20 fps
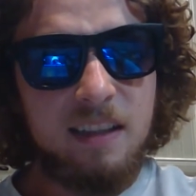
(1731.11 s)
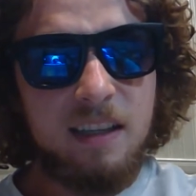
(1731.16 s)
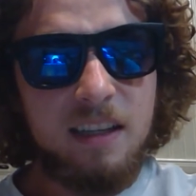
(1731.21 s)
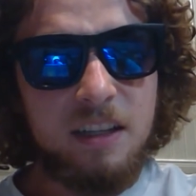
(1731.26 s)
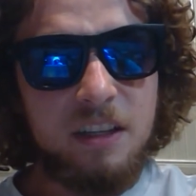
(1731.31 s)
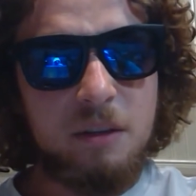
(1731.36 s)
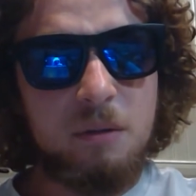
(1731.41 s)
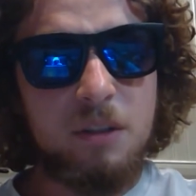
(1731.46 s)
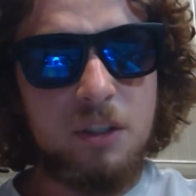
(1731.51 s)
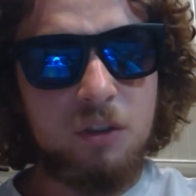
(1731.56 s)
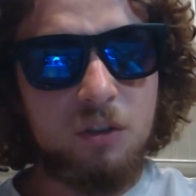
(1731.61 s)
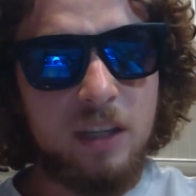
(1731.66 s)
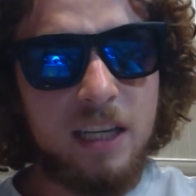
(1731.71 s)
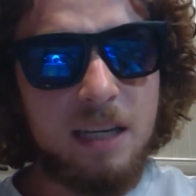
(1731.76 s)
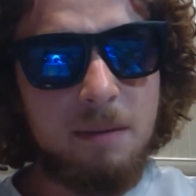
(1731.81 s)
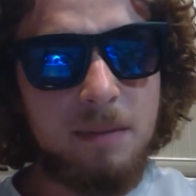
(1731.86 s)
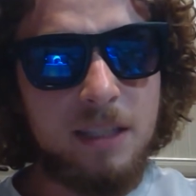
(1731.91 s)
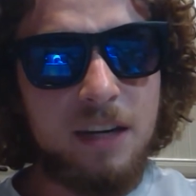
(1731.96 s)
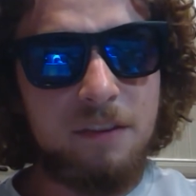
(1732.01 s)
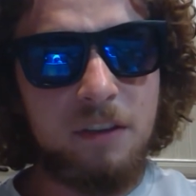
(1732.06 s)
and you would
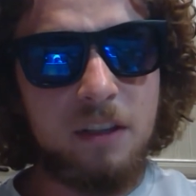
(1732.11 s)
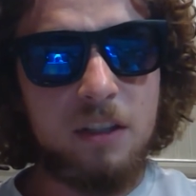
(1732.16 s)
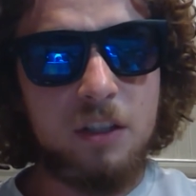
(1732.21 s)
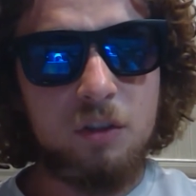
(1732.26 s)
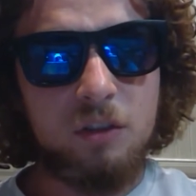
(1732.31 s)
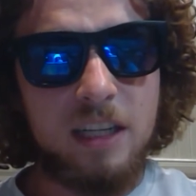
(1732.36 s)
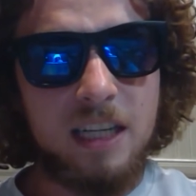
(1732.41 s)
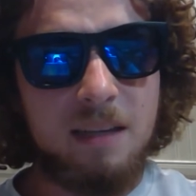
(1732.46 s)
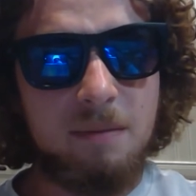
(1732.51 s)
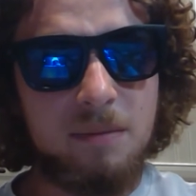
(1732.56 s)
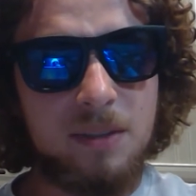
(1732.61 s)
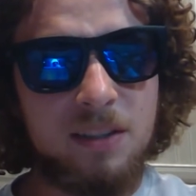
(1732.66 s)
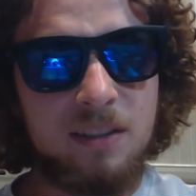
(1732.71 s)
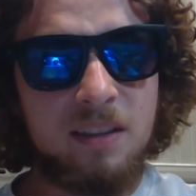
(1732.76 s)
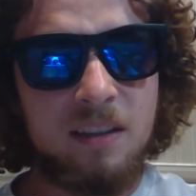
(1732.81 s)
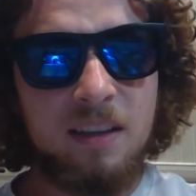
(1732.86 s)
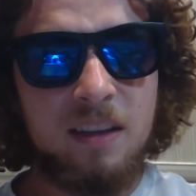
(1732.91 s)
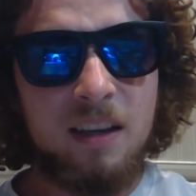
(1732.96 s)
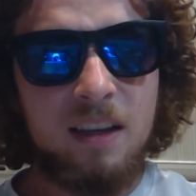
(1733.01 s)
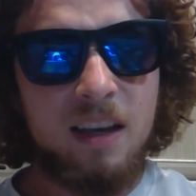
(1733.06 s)
dream different dreams
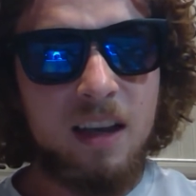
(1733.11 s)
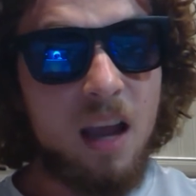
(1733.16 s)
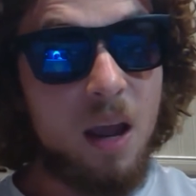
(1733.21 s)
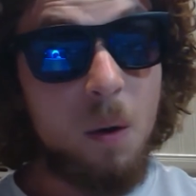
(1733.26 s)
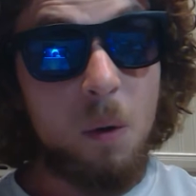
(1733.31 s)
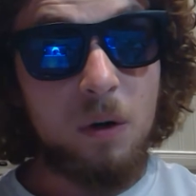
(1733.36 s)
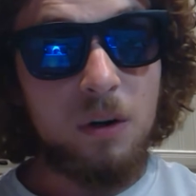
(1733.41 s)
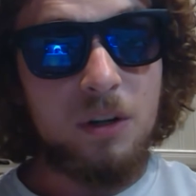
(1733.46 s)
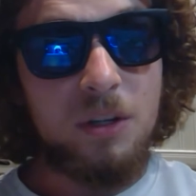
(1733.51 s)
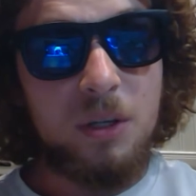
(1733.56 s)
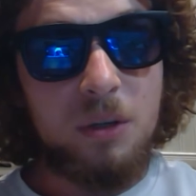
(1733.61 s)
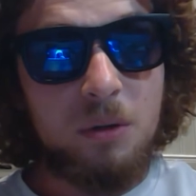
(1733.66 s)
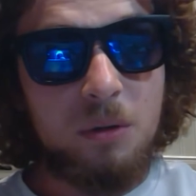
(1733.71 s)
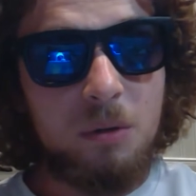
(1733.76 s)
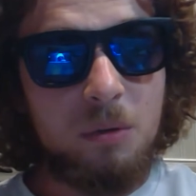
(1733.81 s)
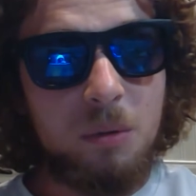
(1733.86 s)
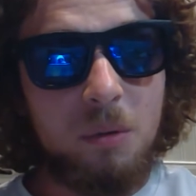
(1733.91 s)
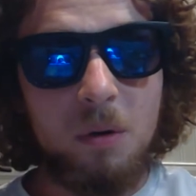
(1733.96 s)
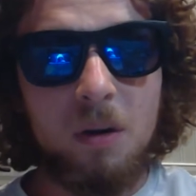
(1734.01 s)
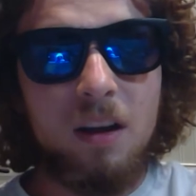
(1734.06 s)
in order
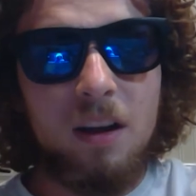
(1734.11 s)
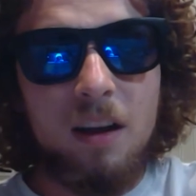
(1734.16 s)
to